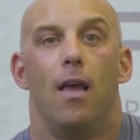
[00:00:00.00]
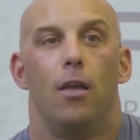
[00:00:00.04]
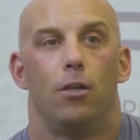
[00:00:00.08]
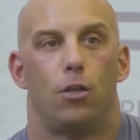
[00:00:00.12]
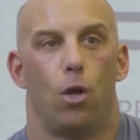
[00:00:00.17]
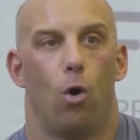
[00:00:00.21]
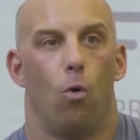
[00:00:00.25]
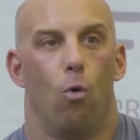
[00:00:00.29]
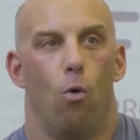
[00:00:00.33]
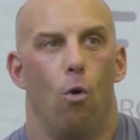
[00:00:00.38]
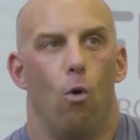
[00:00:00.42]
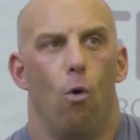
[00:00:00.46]

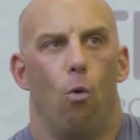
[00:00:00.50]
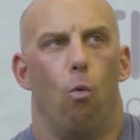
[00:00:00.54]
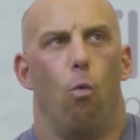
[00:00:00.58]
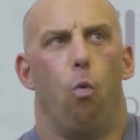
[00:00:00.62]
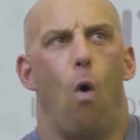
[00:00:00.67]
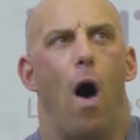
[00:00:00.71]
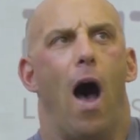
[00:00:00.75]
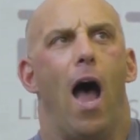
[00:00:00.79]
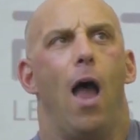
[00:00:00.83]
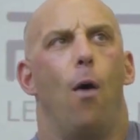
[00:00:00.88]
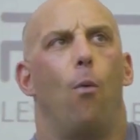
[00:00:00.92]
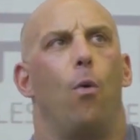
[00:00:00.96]
So
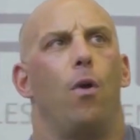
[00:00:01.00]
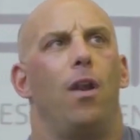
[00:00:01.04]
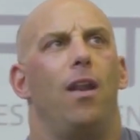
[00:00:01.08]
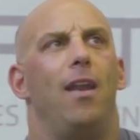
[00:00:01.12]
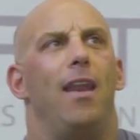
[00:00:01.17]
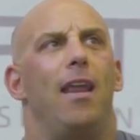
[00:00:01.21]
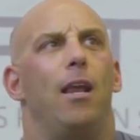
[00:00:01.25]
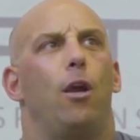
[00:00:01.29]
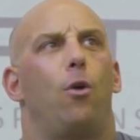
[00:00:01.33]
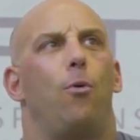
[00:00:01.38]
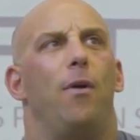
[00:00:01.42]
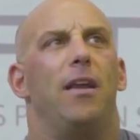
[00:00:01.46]
why would it
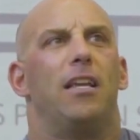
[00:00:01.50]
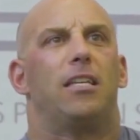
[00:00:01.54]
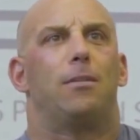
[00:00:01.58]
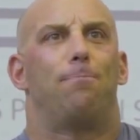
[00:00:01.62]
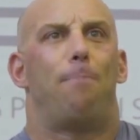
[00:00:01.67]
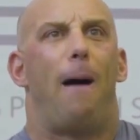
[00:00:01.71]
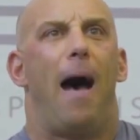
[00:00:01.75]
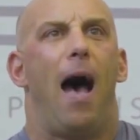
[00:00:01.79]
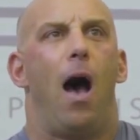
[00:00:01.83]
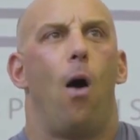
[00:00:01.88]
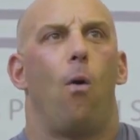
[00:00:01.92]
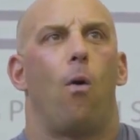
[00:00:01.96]
increase
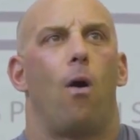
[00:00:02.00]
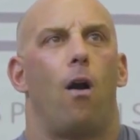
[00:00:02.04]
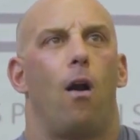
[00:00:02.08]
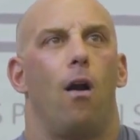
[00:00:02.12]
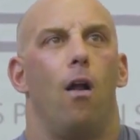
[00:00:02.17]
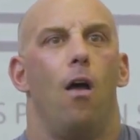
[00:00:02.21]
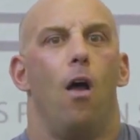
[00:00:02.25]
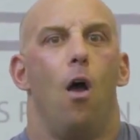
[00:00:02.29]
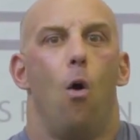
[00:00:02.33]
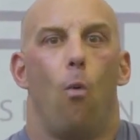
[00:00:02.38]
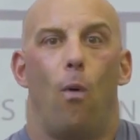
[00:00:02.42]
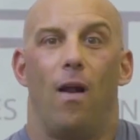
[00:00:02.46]
power?
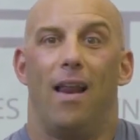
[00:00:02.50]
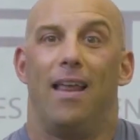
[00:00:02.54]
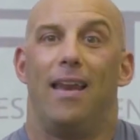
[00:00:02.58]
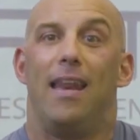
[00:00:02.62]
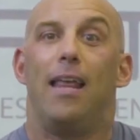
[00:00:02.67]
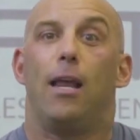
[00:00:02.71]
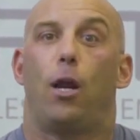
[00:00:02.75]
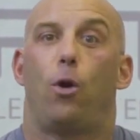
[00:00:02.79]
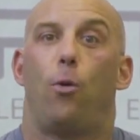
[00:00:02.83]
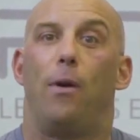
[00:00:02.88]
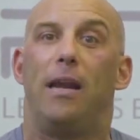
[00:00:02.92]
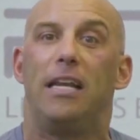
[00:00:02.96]
Well, it
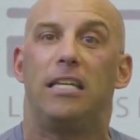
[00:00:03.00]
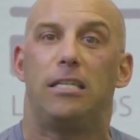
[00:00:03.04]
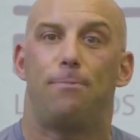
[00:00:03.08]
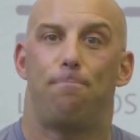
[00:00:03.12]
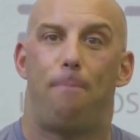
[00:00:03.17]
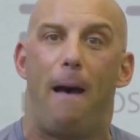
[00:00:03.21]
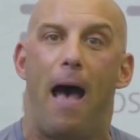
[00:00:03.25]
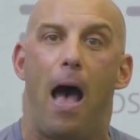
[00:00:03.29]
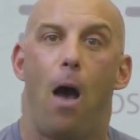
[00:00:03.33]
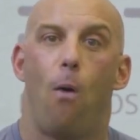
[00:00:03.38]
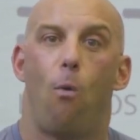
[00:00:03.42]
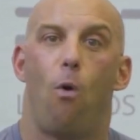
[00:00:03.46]
increased
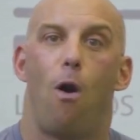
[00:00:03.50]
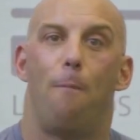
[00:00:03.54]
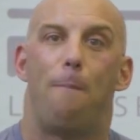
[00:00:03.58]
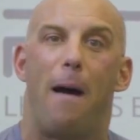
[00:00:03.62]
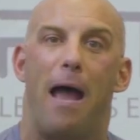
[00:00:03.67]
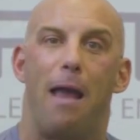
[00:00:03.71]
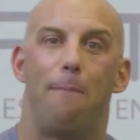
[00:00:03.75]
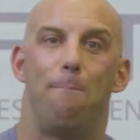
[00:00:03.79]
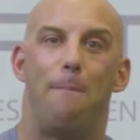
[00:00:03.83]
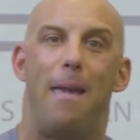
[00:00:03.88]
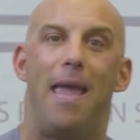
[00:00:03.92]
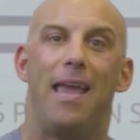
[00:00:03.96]
power
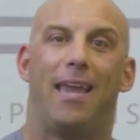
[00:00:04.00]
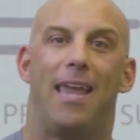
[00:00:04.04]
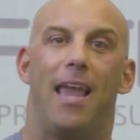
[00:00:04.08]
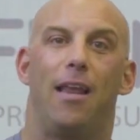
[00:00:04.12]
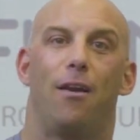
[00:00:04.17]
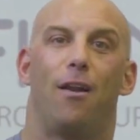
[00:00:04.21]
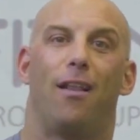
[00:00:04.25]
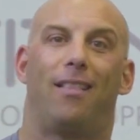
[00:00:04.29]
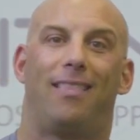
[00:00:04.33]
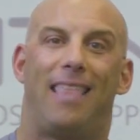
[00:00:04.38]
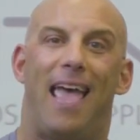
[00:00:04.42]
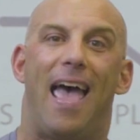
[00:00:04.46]
by
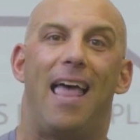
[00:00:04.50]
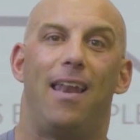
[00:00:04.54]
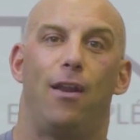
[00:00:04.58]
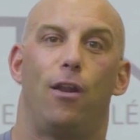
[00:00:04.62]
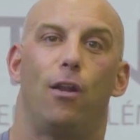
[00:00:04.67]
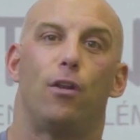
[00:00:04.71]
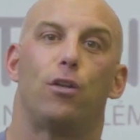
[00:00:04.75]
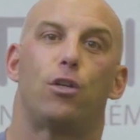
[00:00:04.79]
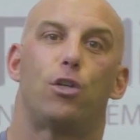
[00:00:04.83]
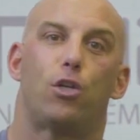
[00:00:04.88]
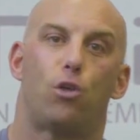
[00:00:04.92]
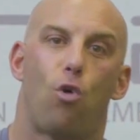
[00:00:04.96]
making the
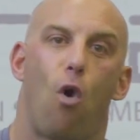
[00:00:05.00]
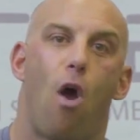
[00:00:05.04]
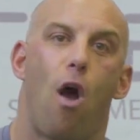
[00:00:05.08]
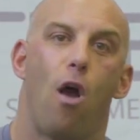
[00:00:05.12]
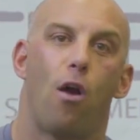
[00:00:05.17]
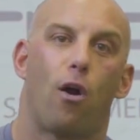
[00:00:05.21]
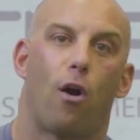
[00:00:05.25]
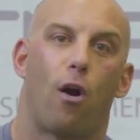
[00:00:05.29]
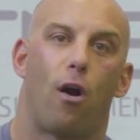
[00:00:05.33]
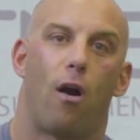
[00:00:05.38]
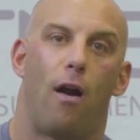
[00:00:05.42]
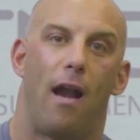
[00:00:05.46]
tendon
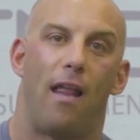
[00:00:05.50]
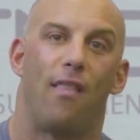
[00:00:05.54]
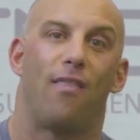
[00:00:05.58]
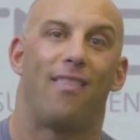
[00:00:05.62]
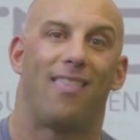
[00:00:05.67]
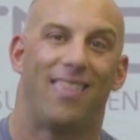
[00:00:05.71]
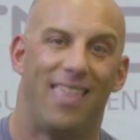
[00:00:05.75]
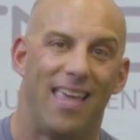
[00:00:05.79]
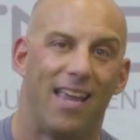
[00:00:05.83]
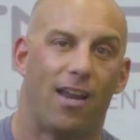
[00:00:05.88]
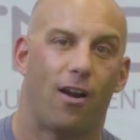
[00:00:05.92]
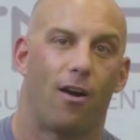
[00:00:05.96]
stronger and
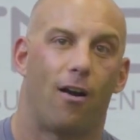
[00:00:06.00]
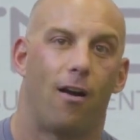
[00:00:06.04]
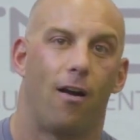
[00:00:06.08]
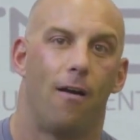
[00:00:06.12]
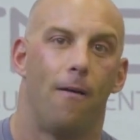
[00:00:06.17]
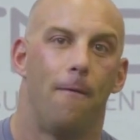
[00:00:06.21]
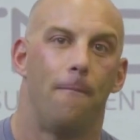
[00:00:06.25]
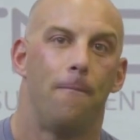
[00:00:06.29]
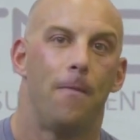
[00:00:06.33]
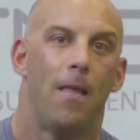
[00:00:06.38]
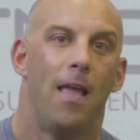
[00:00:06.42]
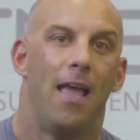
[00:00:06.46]
thicker
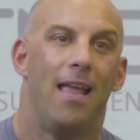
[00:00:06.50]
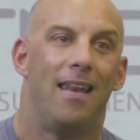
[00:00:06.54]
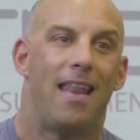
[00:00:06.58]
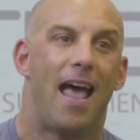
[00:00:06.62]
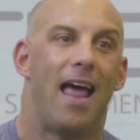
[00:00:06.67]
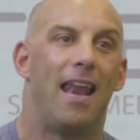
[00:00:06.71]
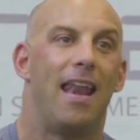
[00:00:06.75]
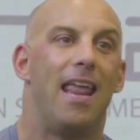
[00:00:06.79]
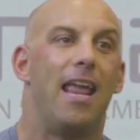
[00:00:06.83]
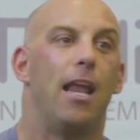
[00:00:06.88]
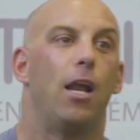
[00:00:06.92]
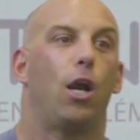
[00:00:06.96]

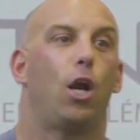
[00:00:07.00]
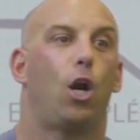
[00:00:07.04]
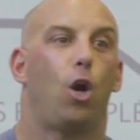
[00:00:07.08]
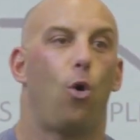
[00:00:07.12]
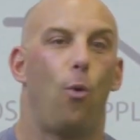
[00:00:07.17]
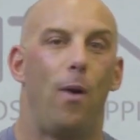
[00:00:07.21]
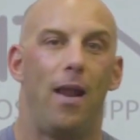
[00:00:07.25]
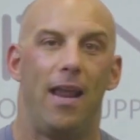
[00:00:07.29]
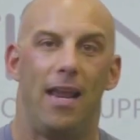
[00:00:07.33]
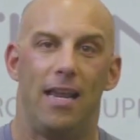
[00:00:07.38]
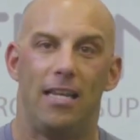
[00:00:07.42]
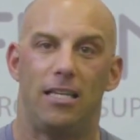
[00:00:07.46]
that
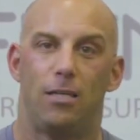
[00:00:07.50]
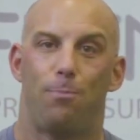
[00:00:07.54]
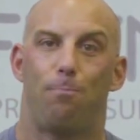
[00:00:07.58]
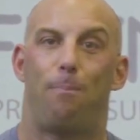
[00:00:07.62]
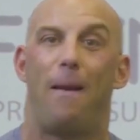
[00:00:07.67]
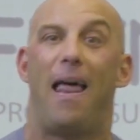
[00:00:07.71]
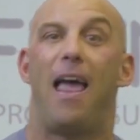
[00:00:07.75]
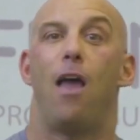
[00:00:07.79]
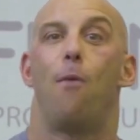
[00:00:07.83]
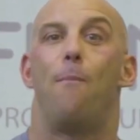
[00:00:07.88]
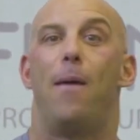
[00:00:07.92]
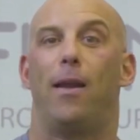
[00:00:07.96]
increase
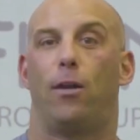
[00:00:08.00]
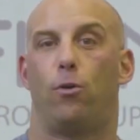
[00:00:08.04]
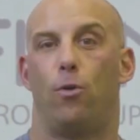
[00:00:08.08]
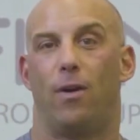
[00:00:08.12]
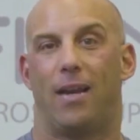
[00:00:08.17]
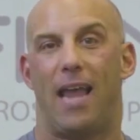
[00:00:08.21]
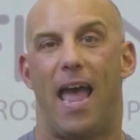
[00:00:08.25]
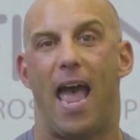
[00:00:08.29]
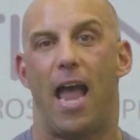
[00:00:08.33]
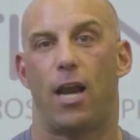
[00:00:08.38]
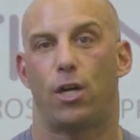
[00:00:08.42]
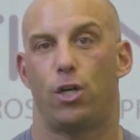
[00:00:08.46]

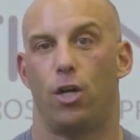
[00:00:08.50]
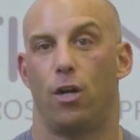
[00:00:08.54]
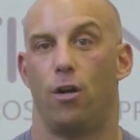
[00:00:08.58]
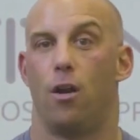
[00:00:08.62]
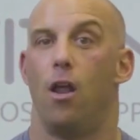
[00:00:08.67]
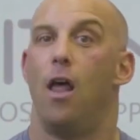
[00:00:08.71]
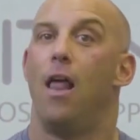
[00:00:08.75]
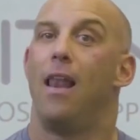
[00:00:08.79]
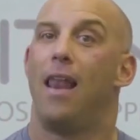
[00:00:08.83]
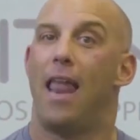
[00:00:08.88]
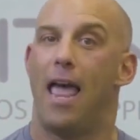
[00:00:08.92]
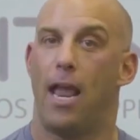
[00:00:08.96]
plyometric action,
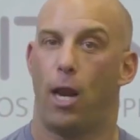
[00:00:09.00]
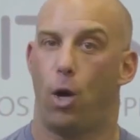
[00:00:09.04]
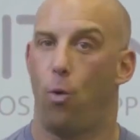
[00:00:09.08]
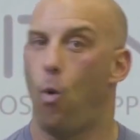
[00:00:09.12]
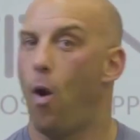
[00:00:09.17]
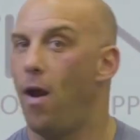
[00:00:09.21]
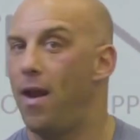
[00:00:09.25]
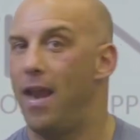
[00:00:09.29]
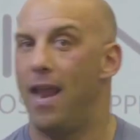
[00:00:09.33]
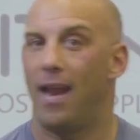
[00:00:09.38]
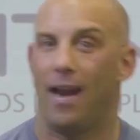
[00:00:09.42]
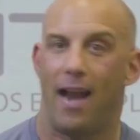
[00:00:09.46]
like
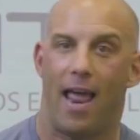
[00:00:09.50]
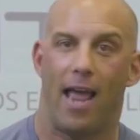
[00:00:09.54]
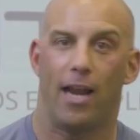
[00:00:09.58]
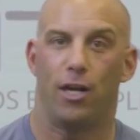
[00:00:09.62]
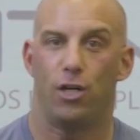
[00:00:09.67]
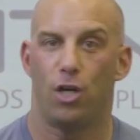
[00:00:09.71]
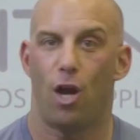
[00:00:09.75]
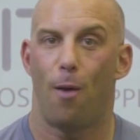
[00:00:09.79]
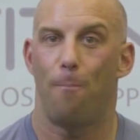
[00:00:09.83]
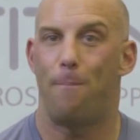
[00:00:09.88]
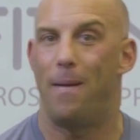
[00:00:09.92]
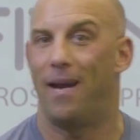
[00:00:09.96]
running, like
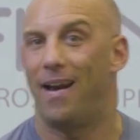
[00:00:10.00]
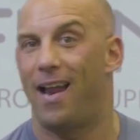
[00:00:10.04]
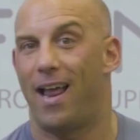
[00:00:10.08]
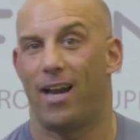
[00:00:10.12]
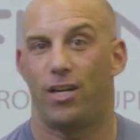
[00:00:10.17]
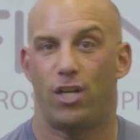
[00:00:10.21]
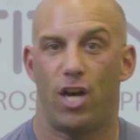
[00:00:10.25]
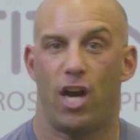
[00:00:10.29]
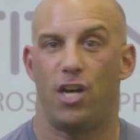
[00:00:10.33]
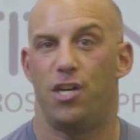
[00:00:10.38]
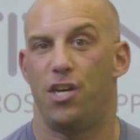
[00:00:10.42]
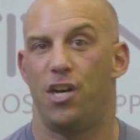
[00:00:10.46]
jumping,
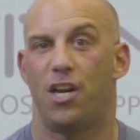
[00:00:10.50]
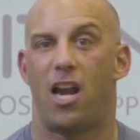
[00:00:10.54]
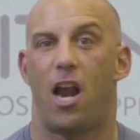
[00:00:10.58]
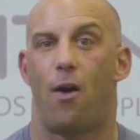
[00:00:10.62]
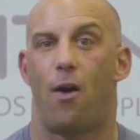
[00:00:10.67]
like changing